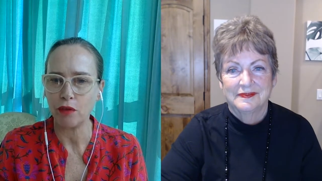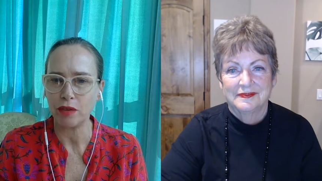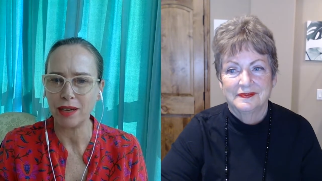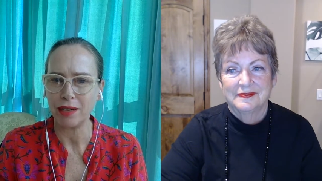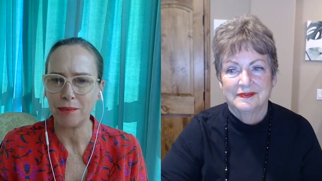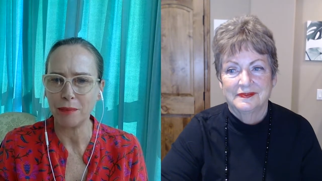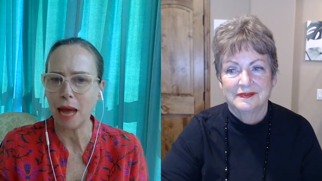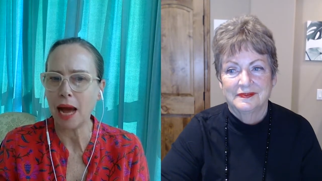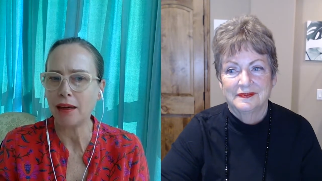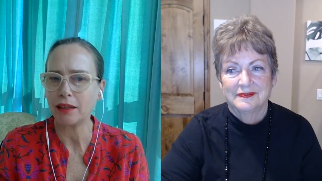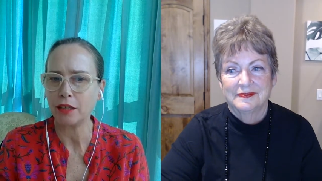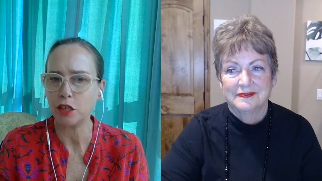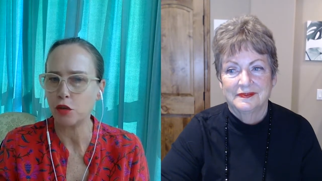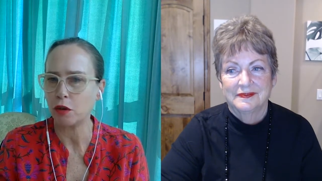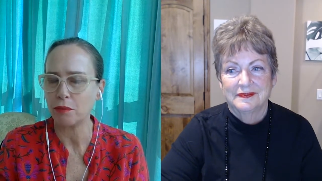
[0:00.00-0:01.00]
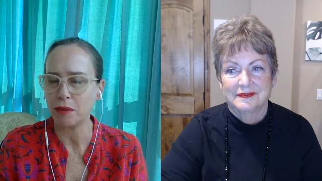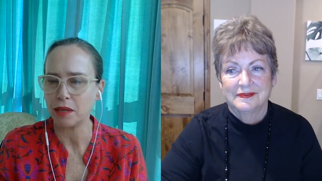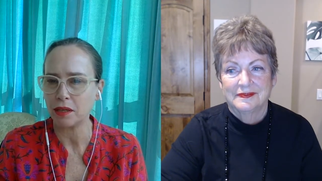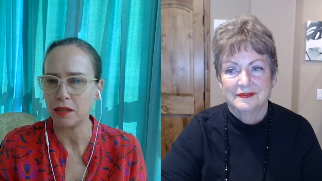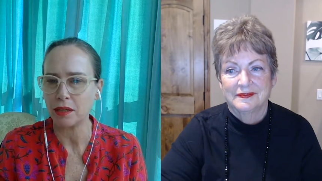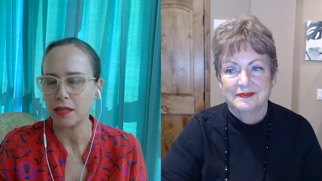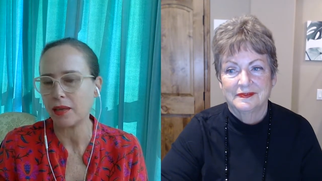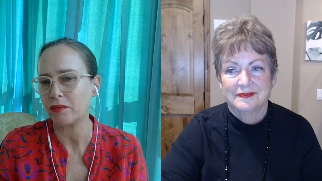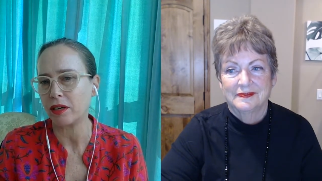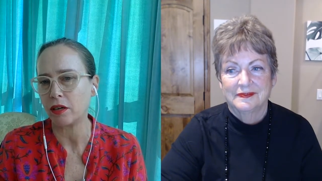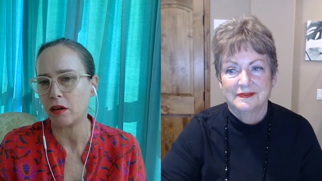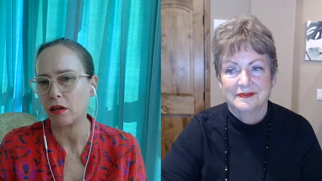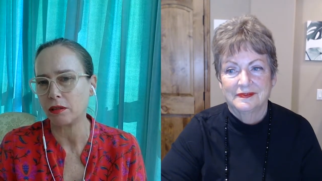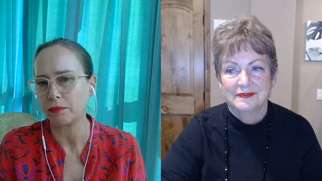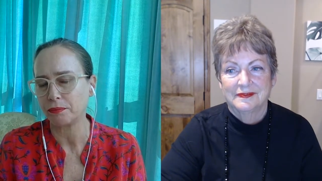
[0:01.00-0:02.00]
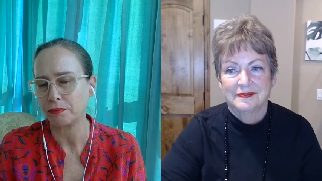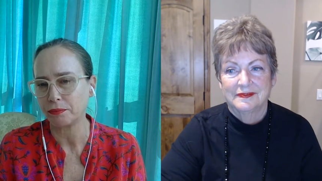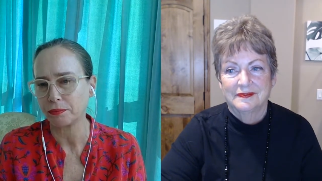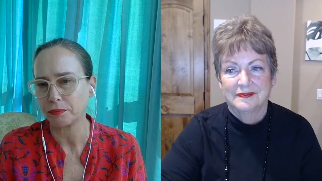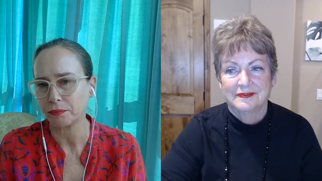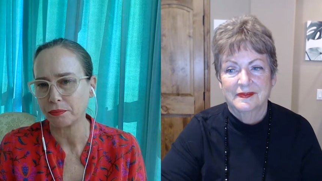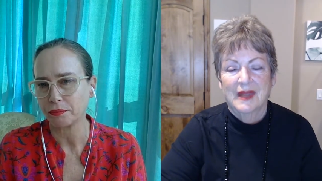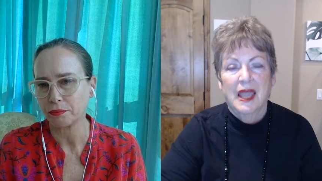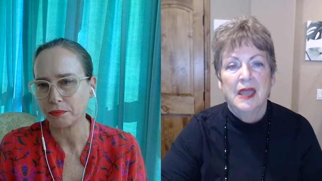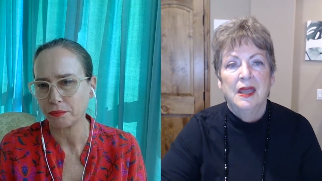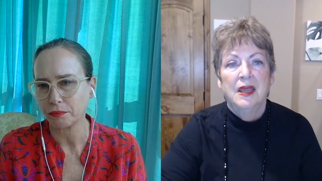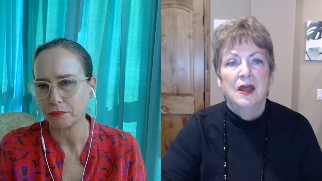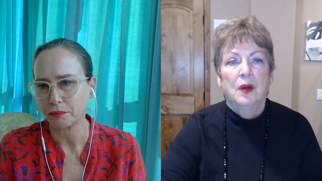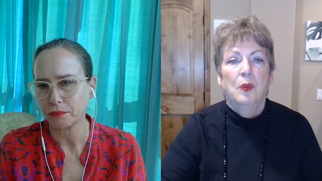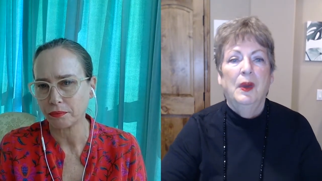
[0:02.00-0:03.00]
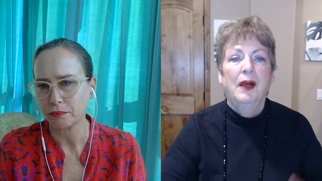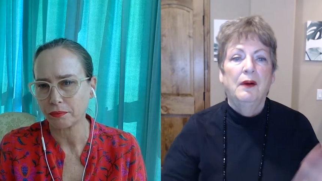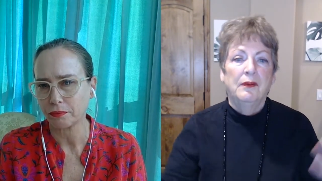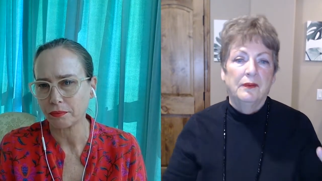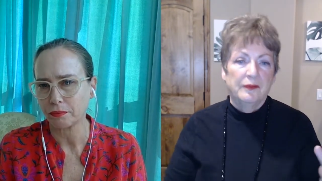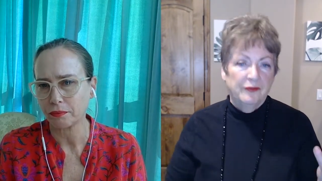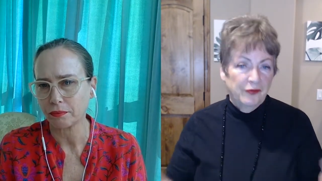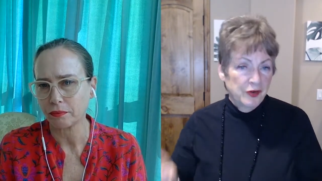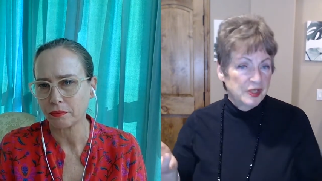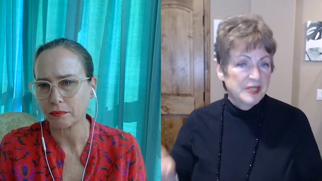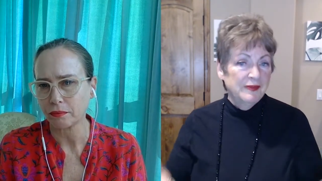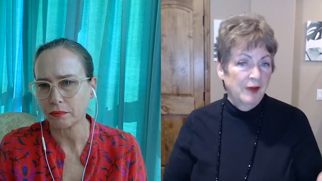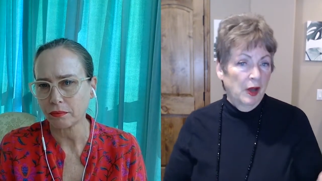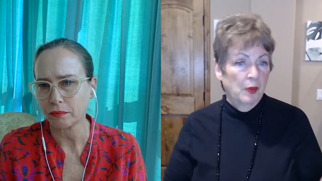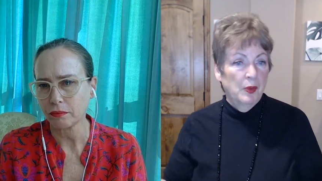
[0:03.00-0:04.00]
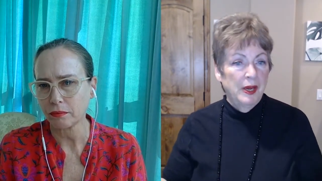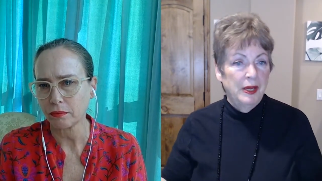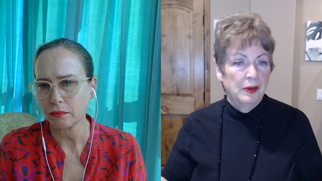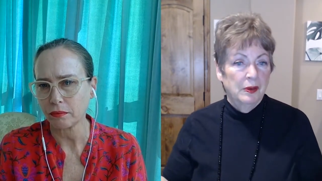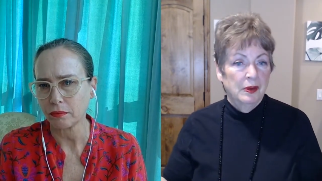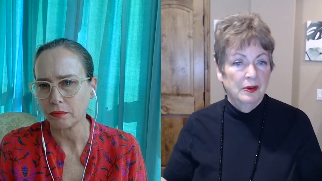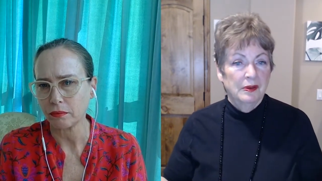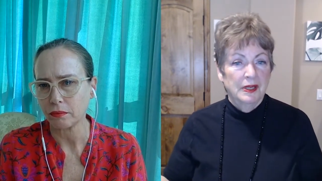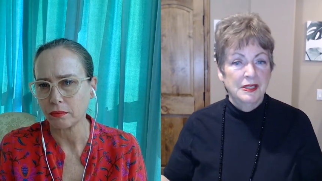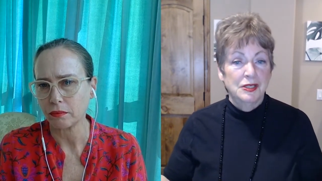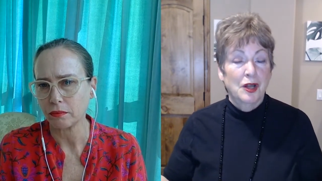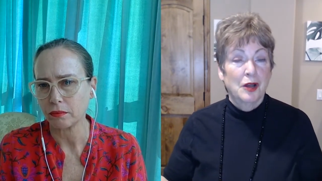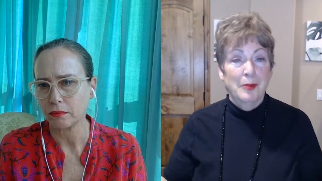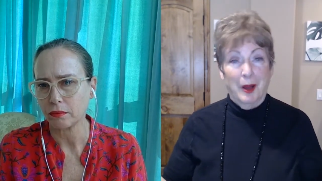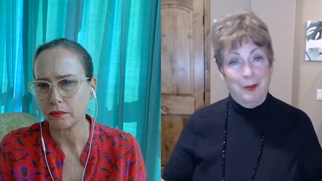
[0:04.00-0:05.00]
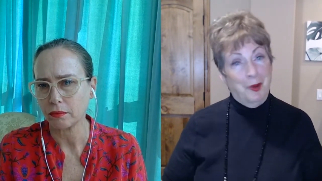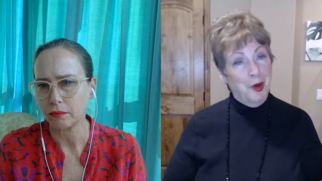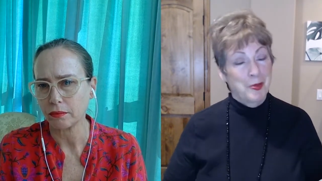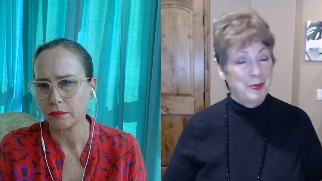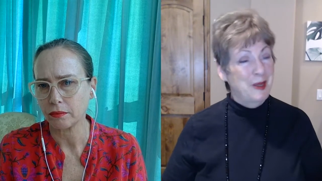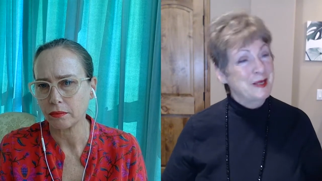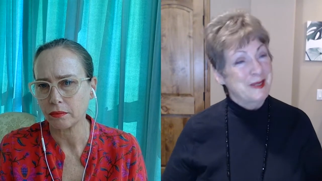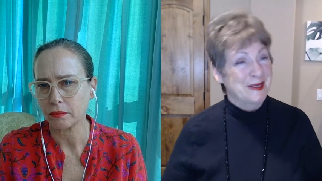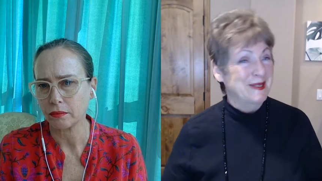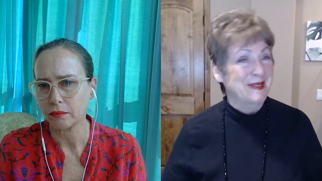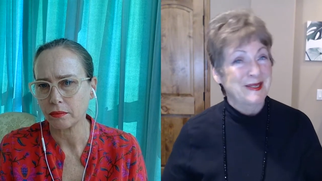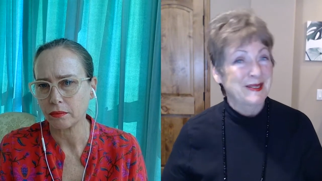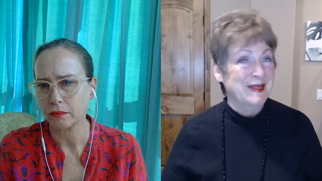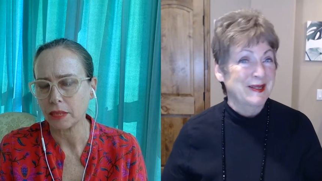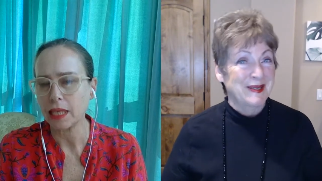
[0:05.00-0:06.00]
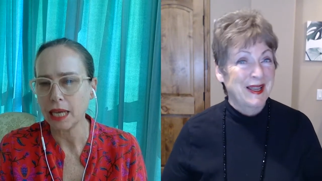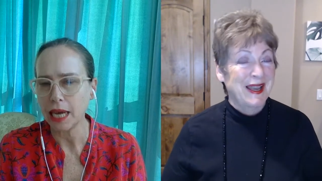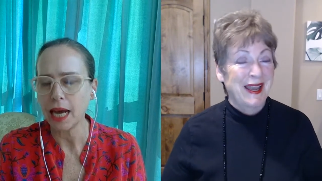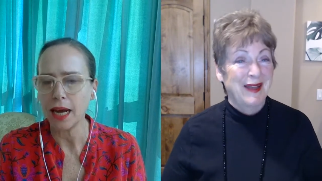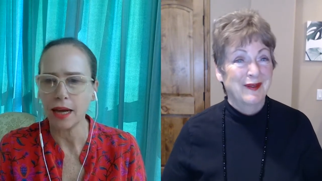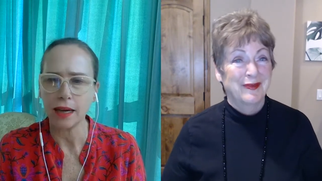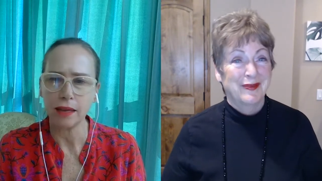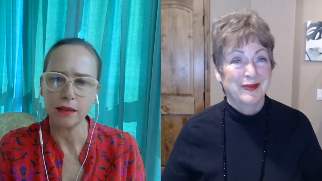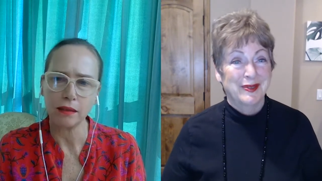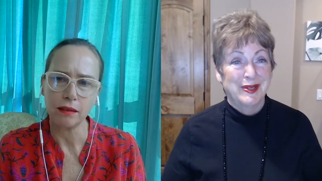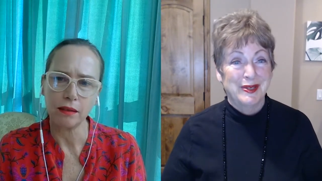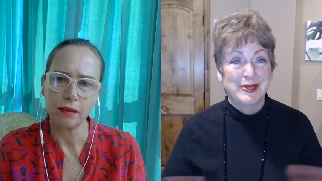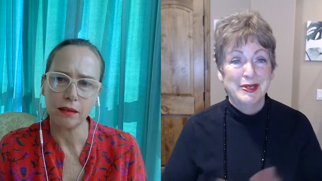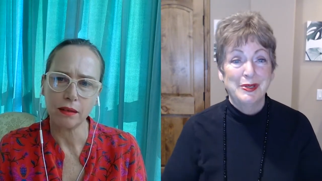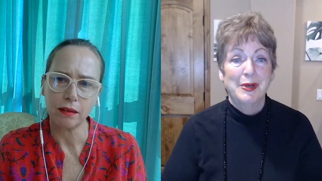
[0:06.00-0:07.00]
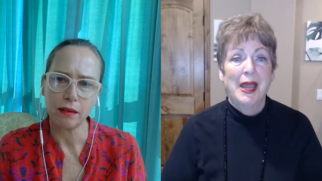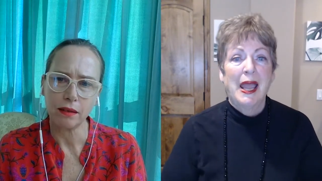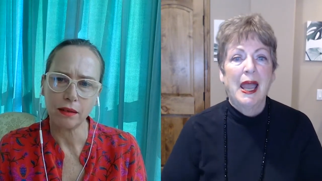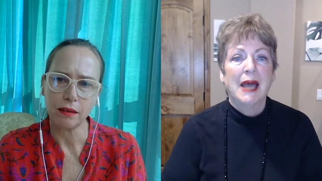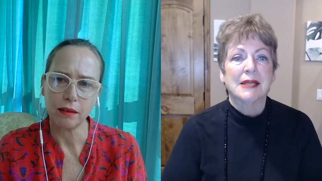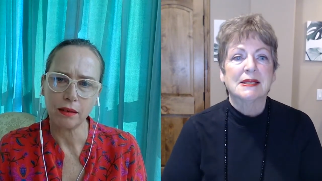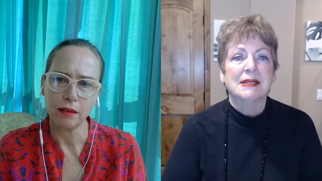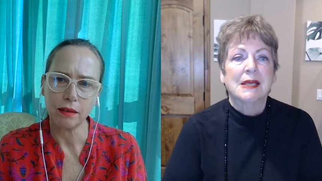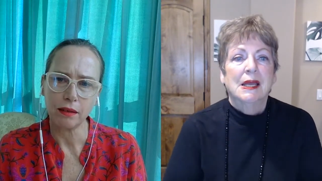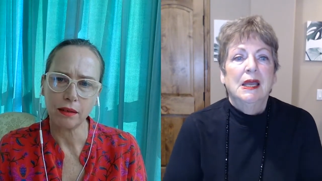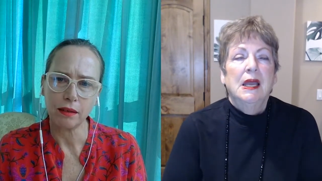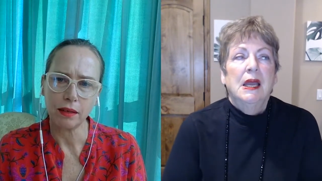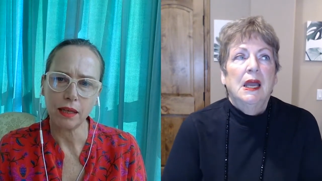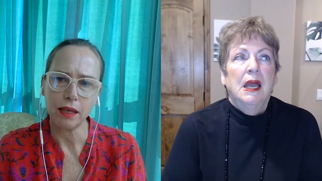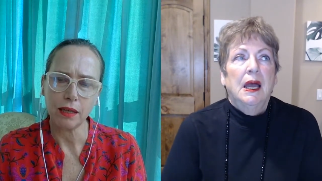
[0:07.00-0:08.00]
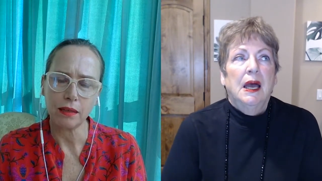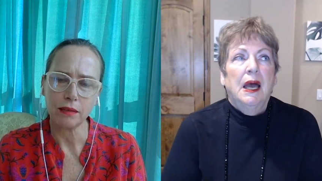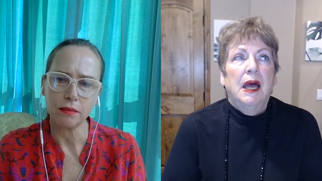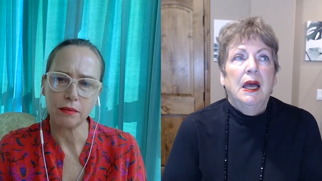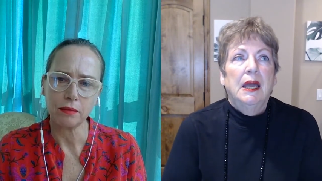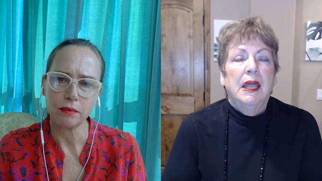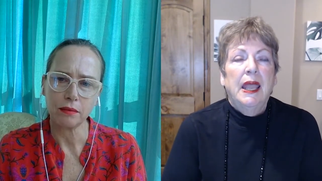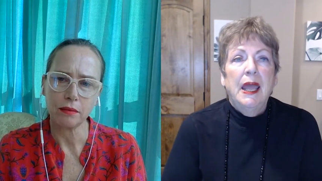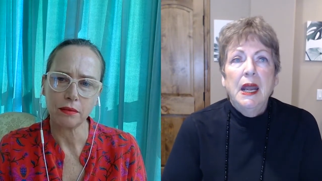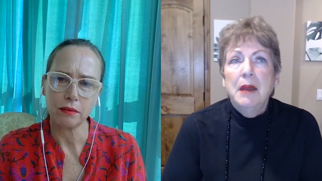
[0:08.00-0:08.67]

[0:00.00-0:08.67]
Speaker 1: COVID impacted your business, if at all?
Speaker 2: Well, first of all, we let's talk about both businesses because I yeah. have two hats. Yeah. Uh,